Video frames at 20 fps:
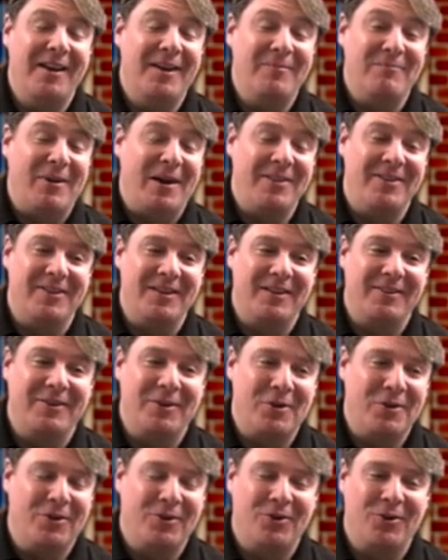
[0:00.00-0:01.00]
up. I think
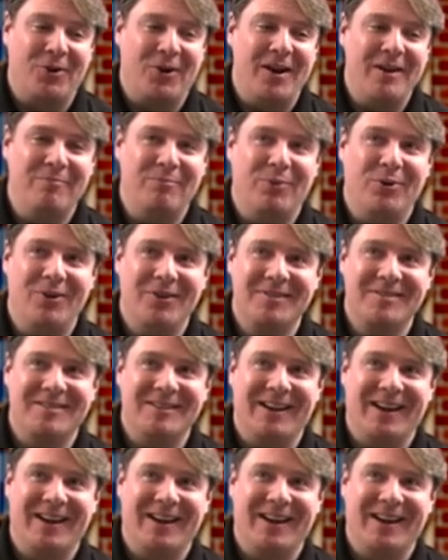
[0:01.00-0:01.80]
they're great books,